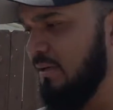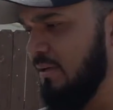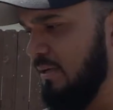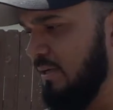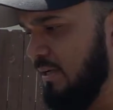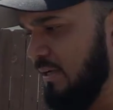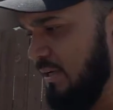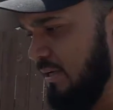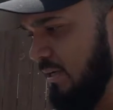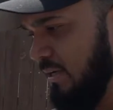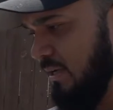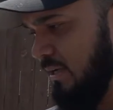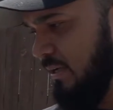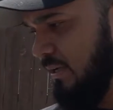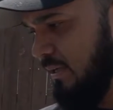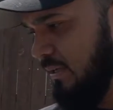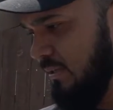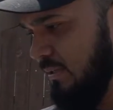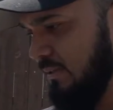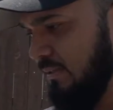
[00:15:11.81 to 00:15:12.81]

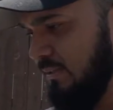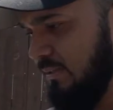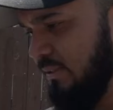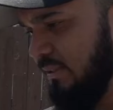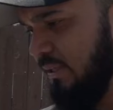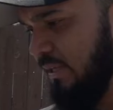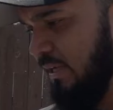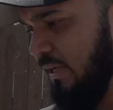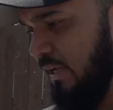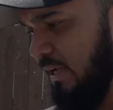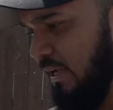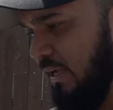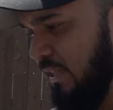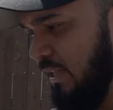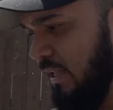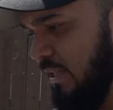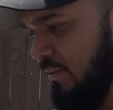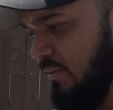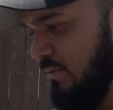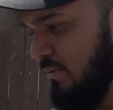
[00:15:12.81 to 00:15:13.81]

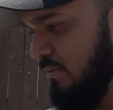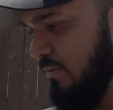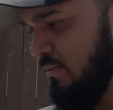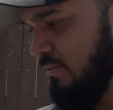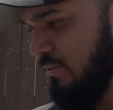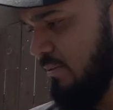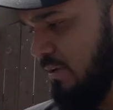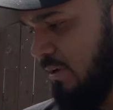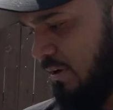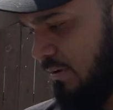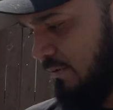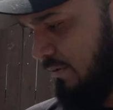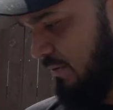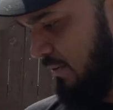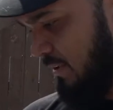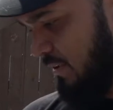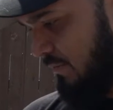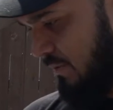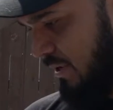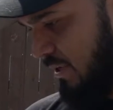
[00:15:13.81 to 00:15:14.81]
And then
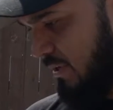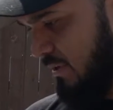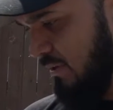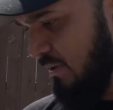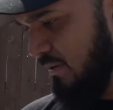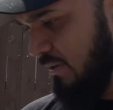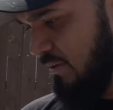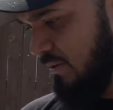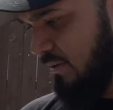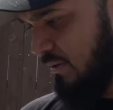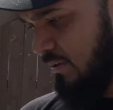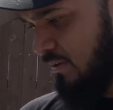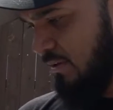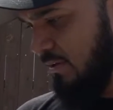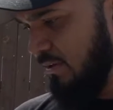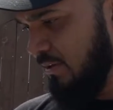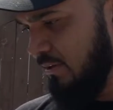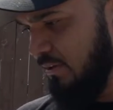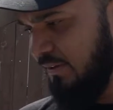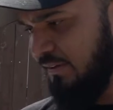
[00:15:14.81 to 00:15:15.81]
obviously we
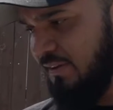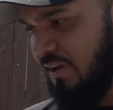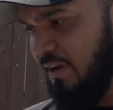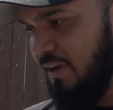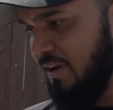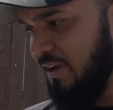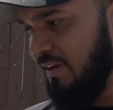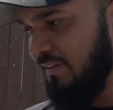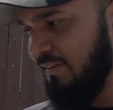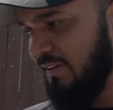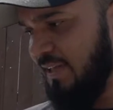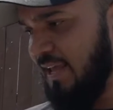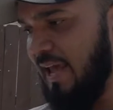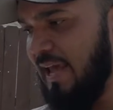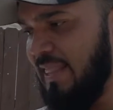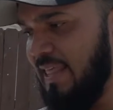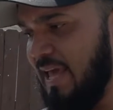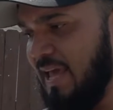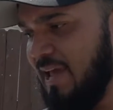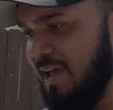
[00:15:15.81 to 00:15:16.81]
started as an
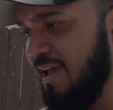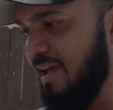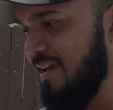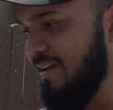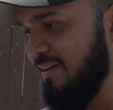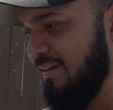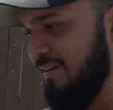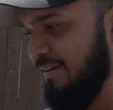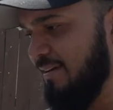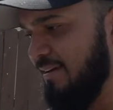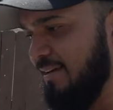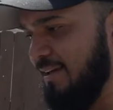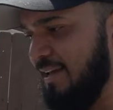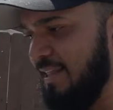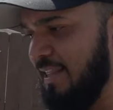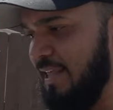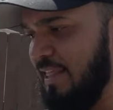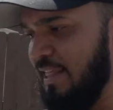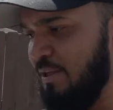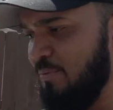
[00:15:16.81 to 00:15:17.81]
NA,
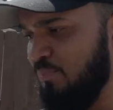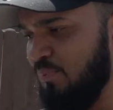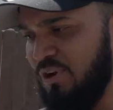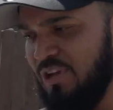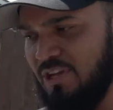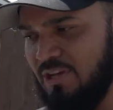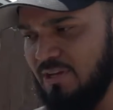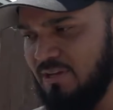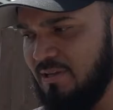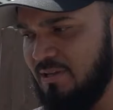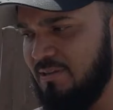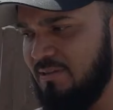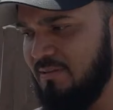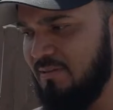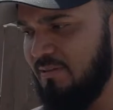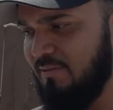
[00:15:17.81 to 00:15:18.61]
and it did pretty good.